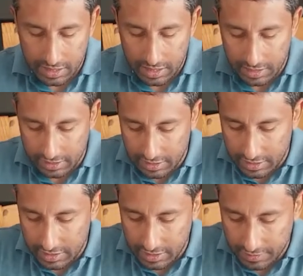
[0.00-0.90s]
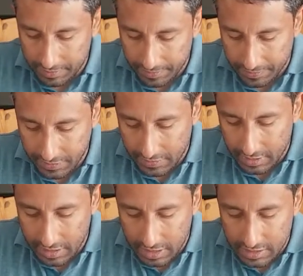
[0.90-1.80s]
And then
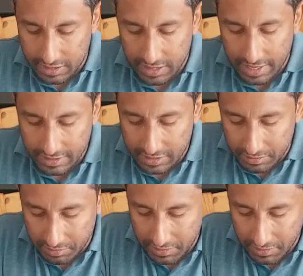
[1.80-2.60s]
slice them.